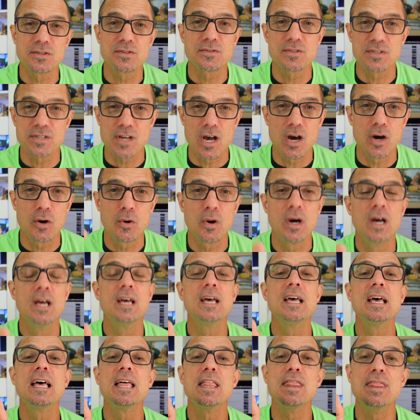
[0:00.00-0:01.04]
or so.
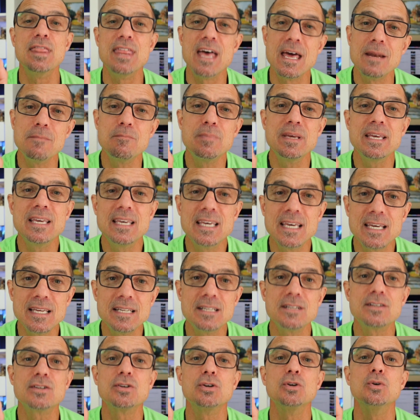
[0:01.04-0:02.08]
Then
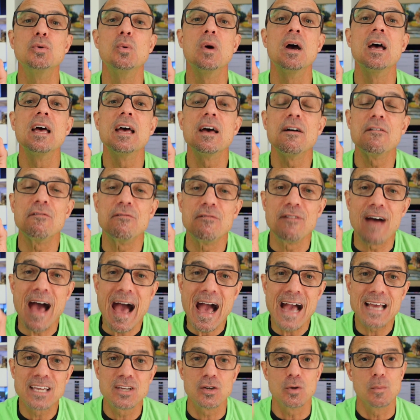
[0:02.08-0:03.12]
begin to
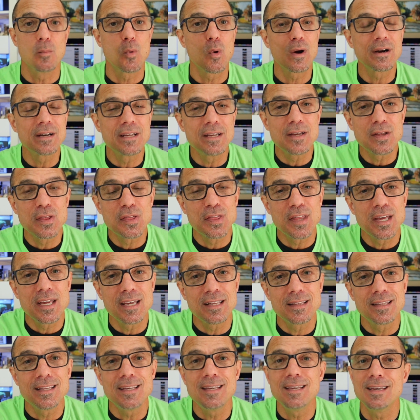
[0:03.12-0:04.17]
vacuum. Where do you
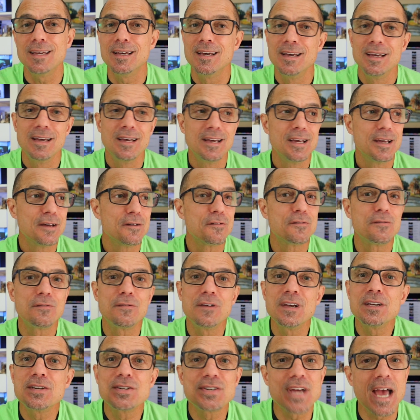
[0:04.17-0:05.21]
think the
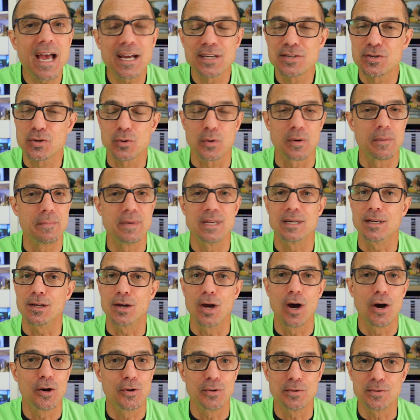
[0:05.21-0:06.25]
fish excrement
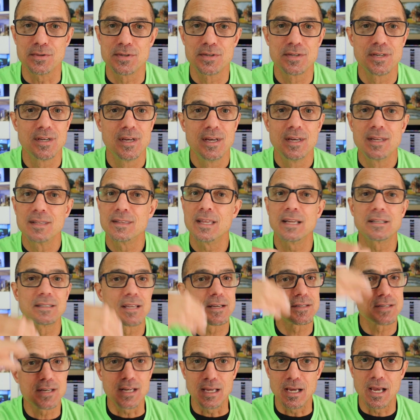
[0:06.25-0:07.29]
goes? That
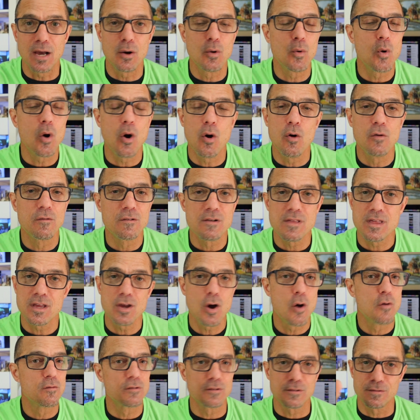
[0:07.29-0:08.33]
doesn't go over the
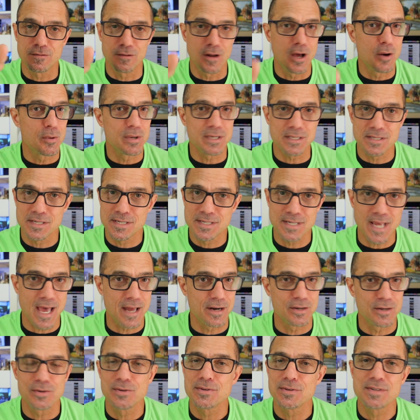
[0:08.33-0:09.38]
overflow. It
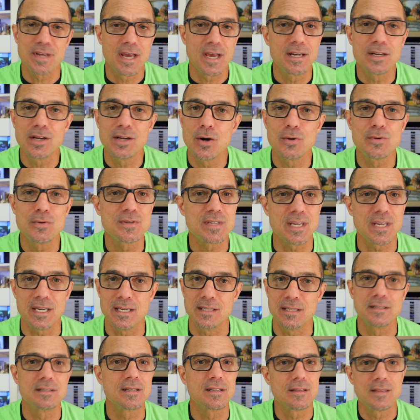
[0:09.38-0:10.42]
settles and goes
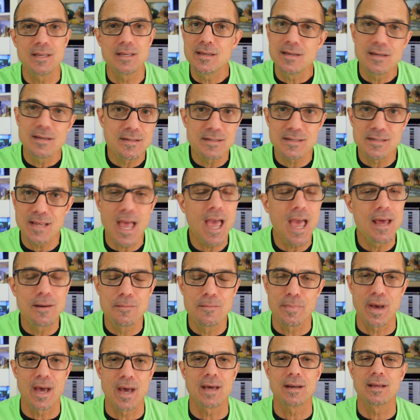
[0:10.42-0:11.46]
into the
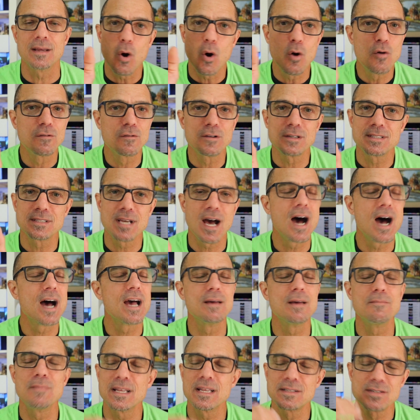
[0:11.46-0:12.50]
sand bed. Over
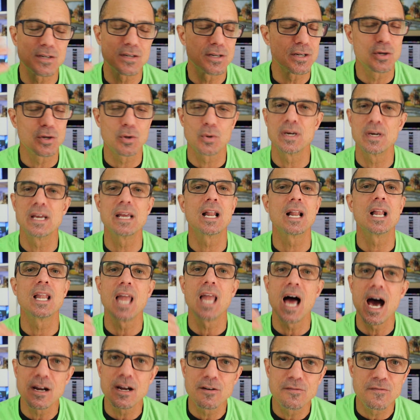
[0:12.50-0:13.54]
time, that's going to create a
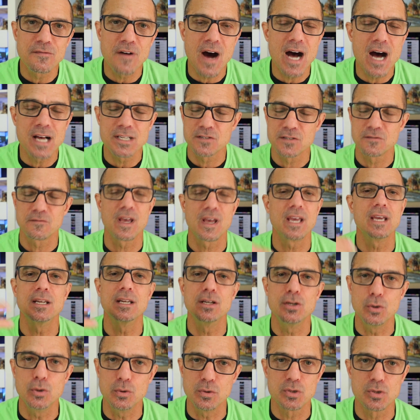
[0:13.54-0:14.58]
lot of phosphate
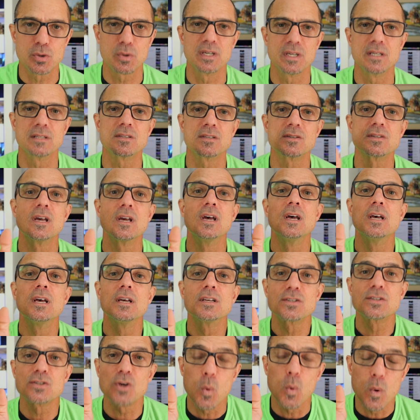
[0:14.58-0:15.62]
and nutrients.
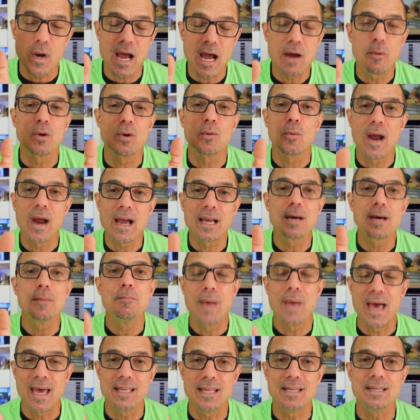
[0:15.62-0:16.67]
So what I would
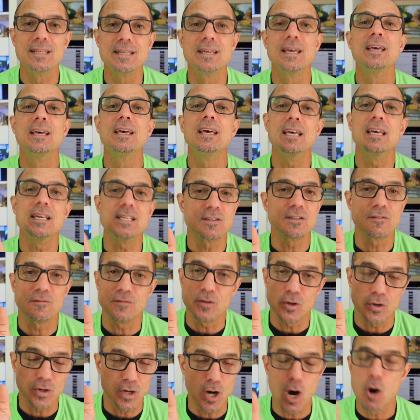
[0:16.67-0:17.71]
recommend is if
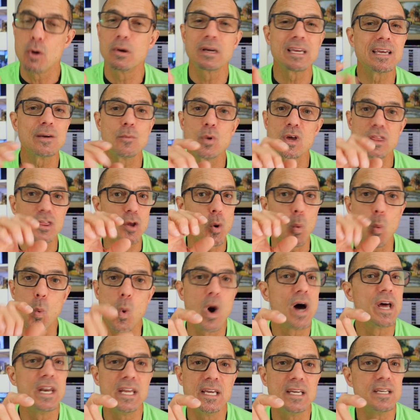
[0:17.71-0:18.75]
you're going with a
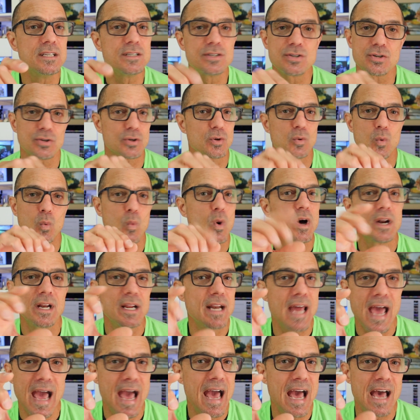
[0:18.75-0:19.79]
1 inch or
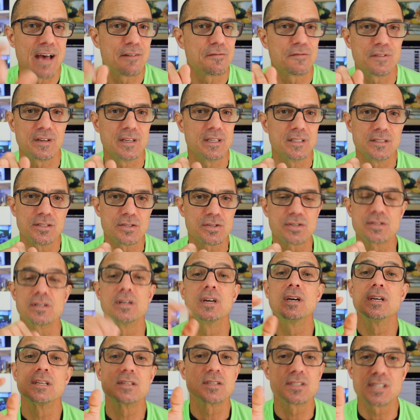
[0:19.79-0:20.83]
1.5 inch
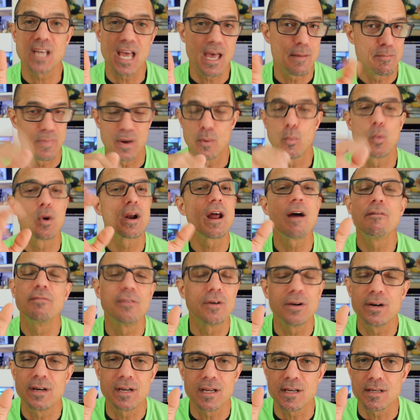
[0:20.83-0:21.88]
sand bed,
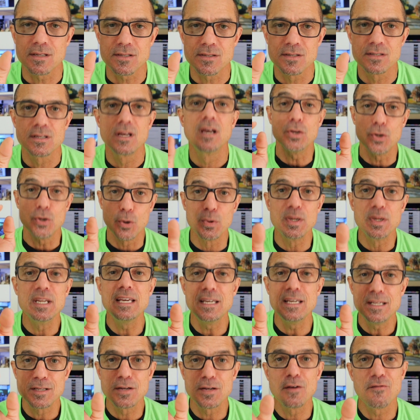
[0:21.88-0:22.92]
whatever it is, you'll
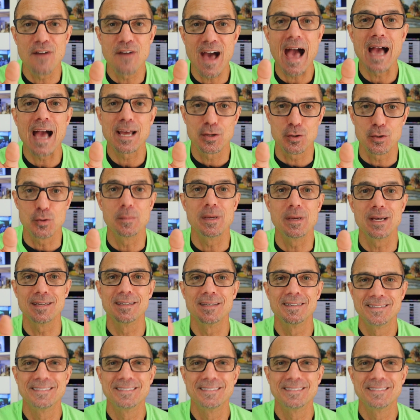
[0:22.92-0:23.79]
need to vacuum it,